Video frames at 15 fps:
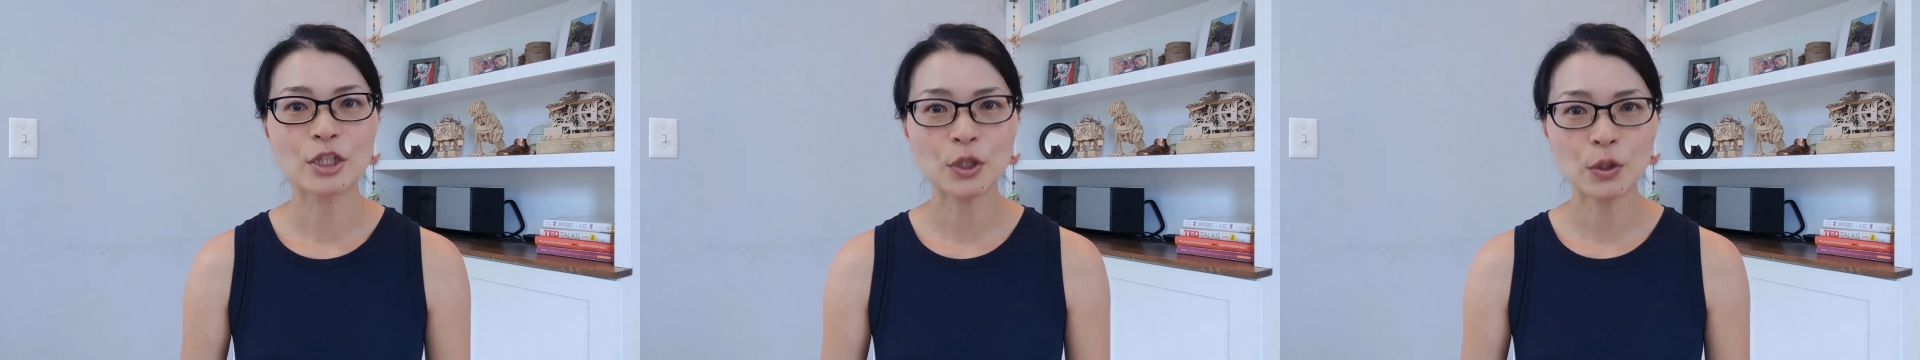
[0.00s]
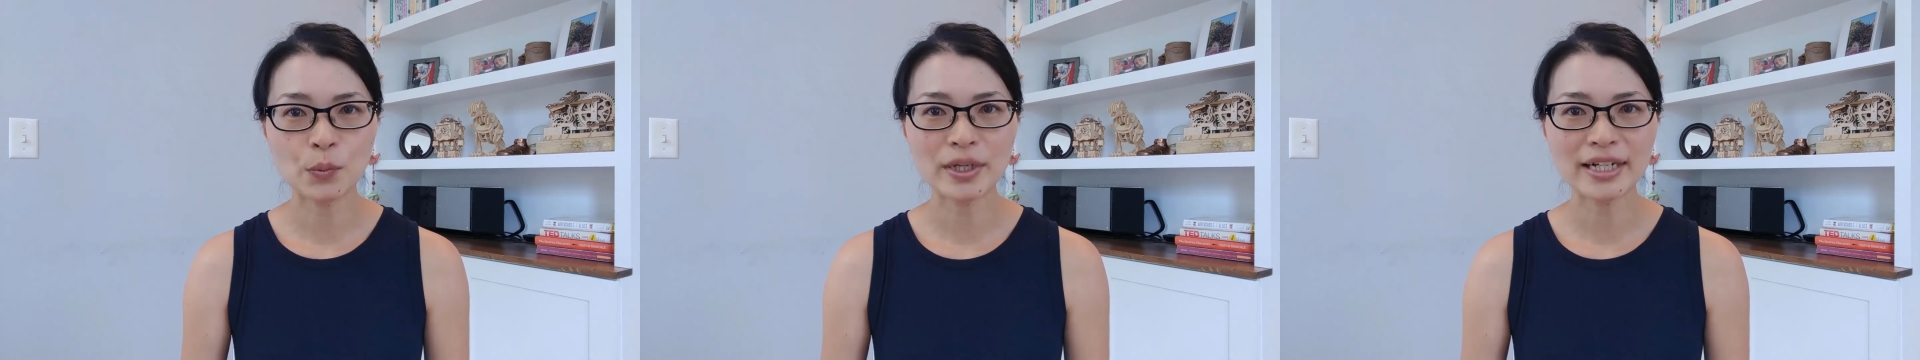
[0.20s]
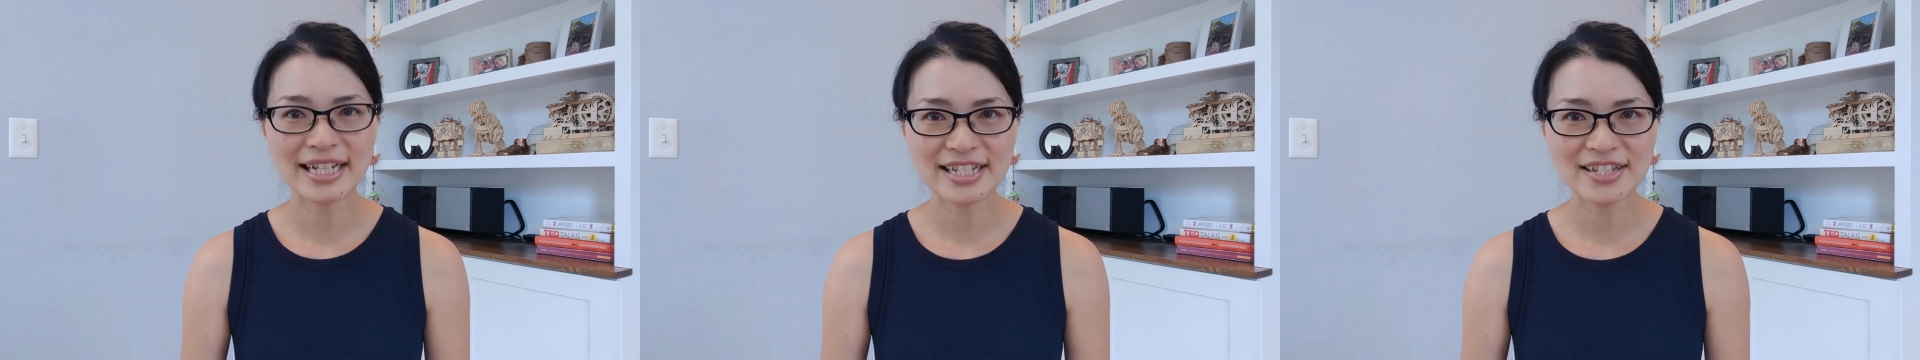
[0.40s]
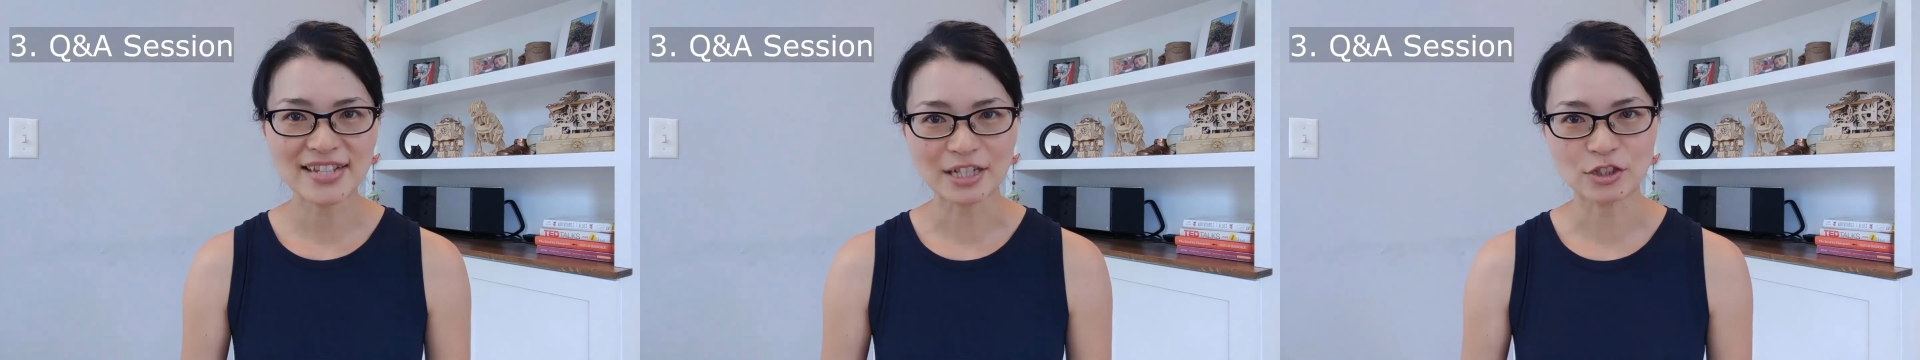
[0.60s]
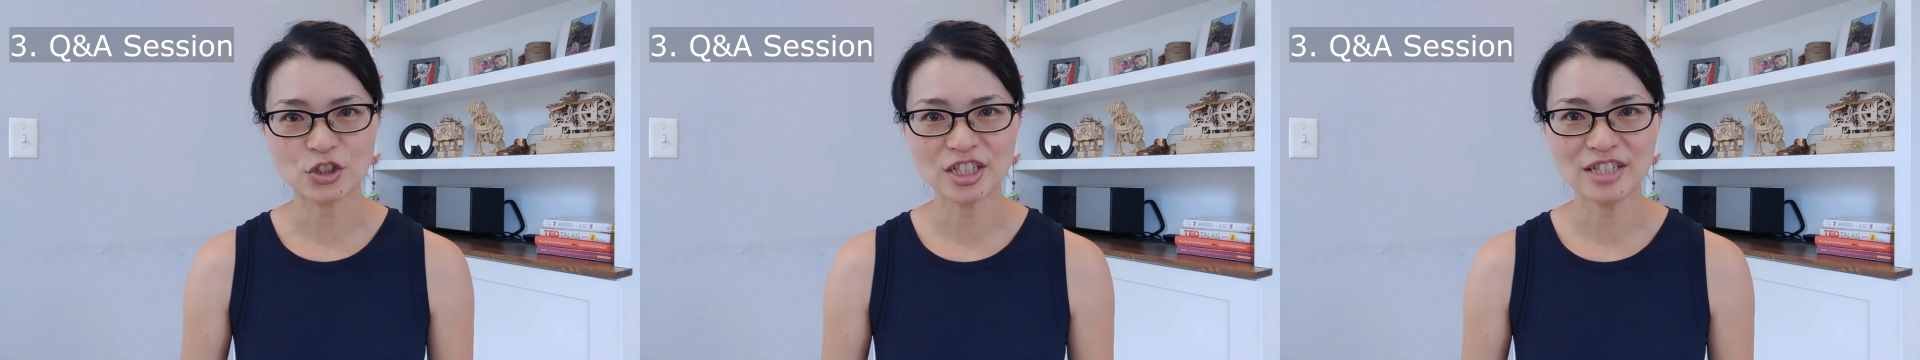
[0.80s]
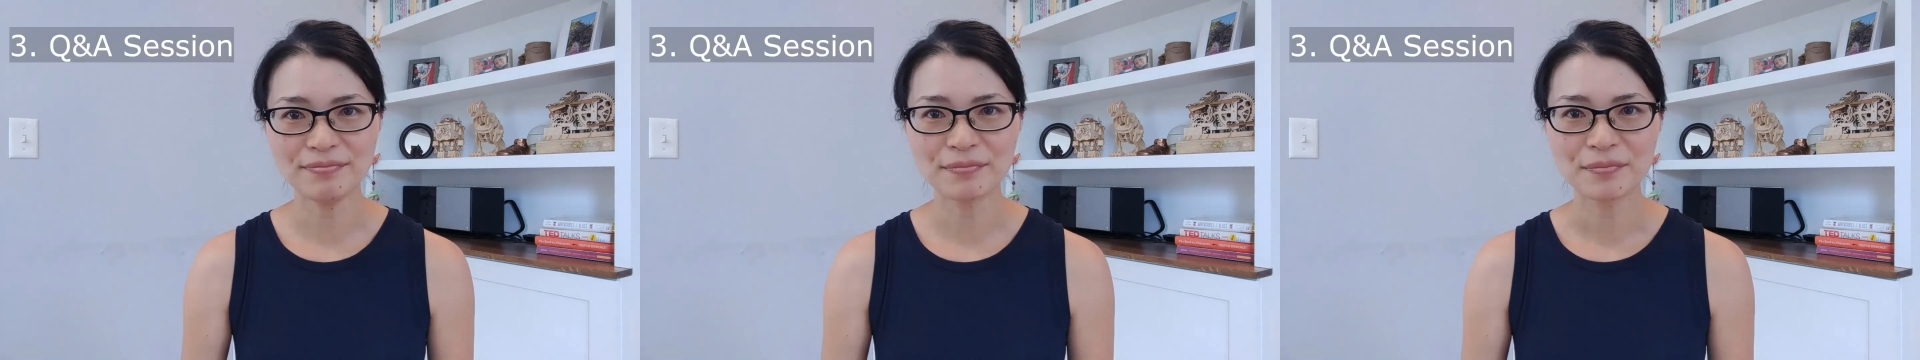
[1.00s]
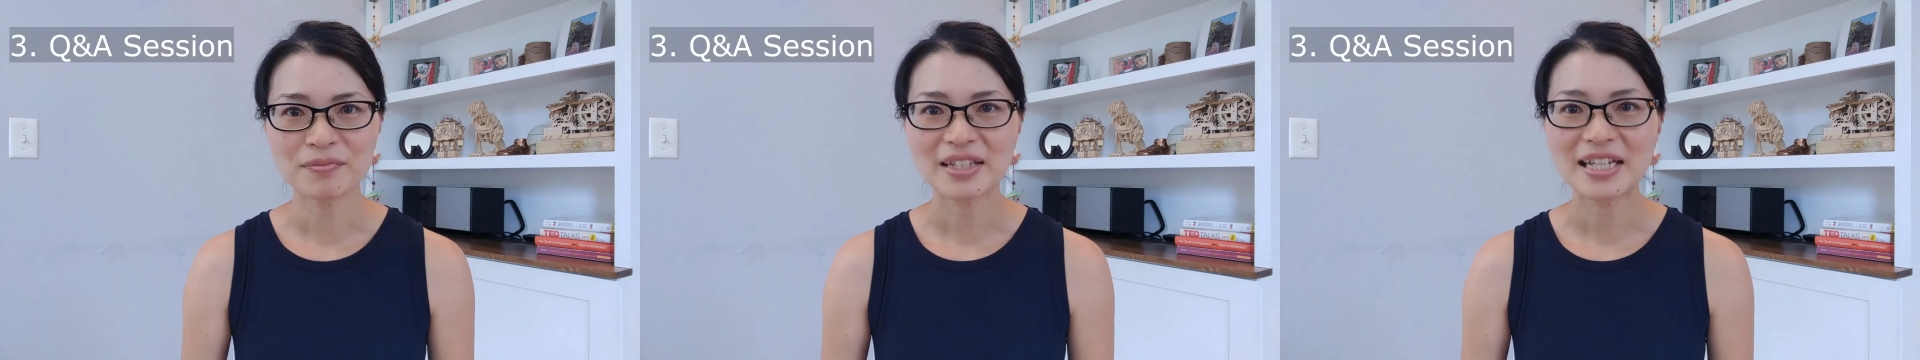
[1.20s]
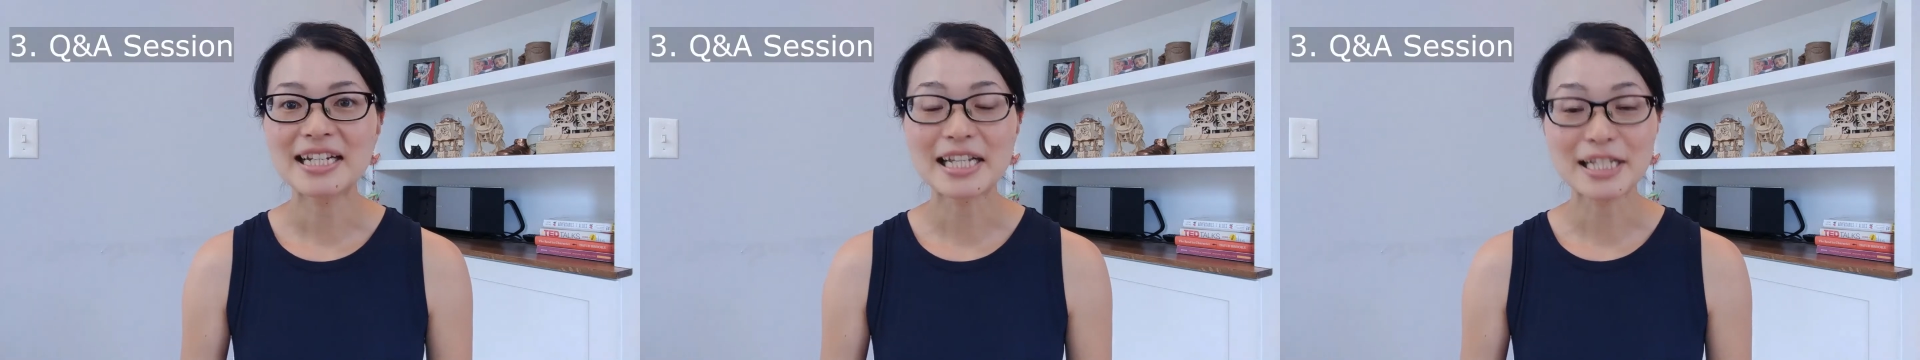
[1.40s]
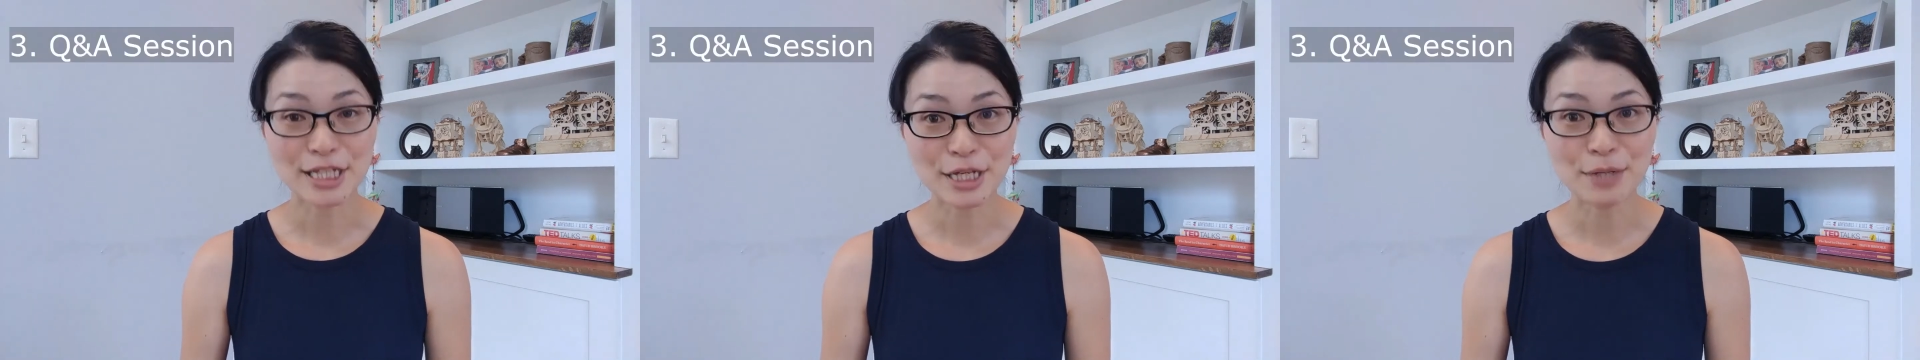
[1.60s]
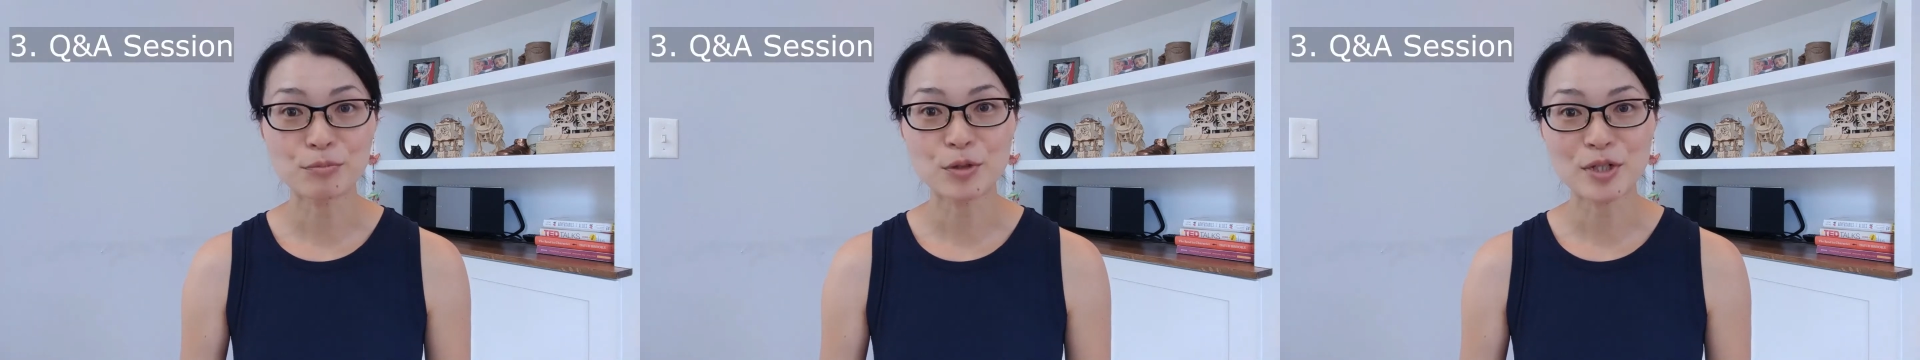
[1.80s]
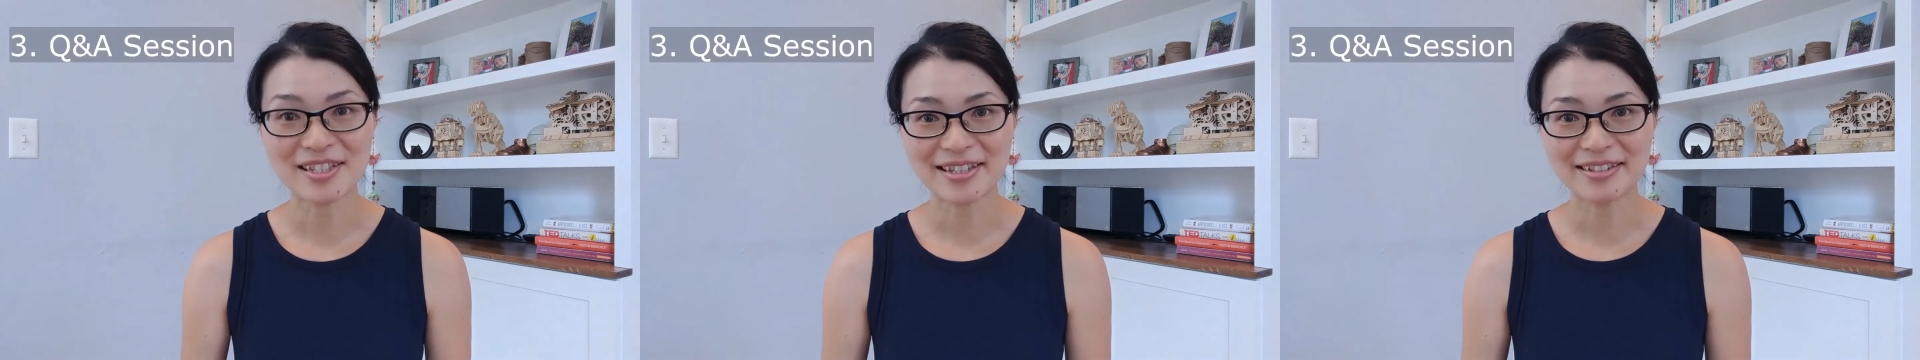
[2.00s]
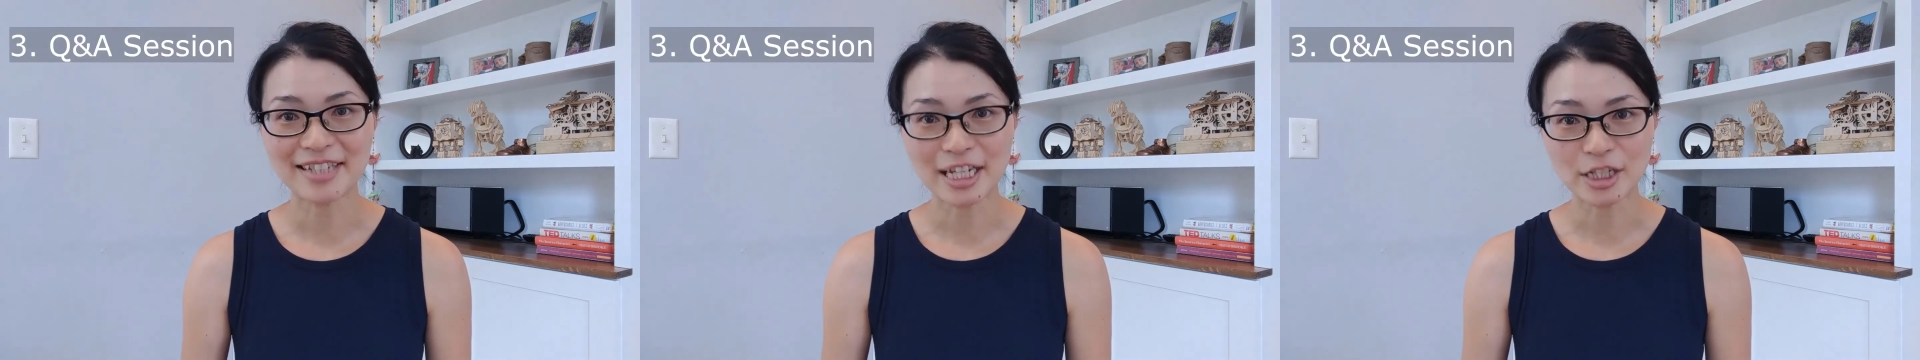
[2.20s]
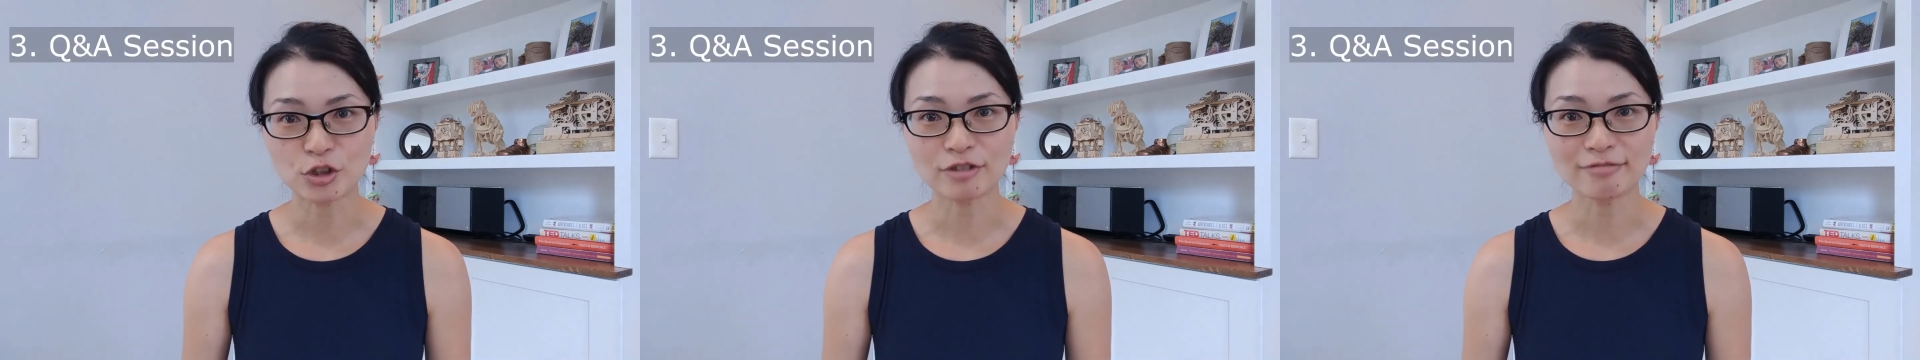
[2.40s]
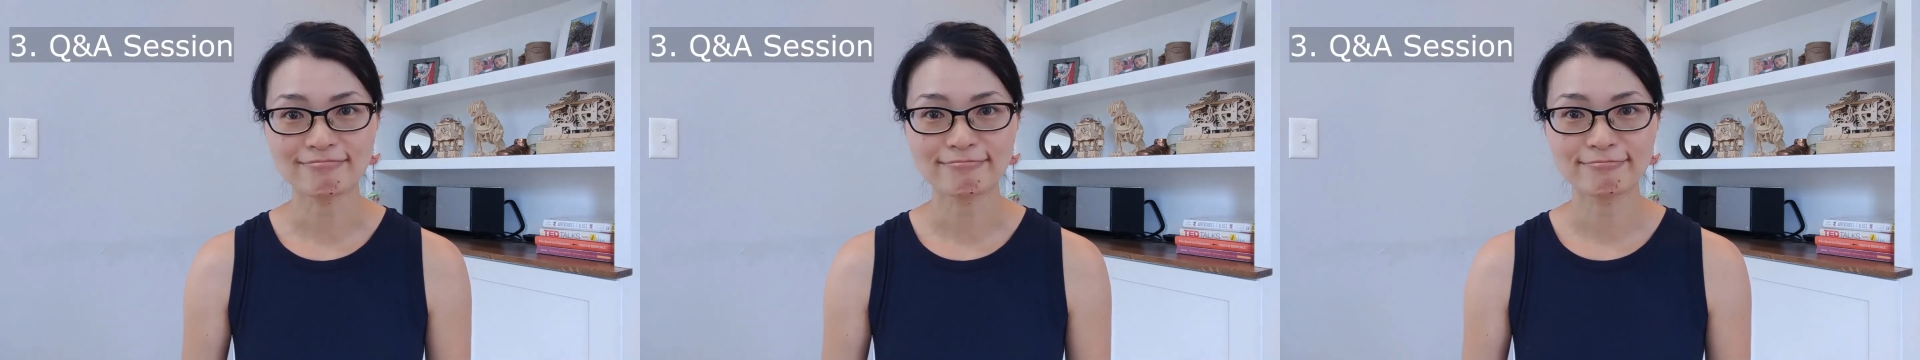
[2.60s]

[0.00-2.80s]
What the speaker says: Q&A session in a team presentation.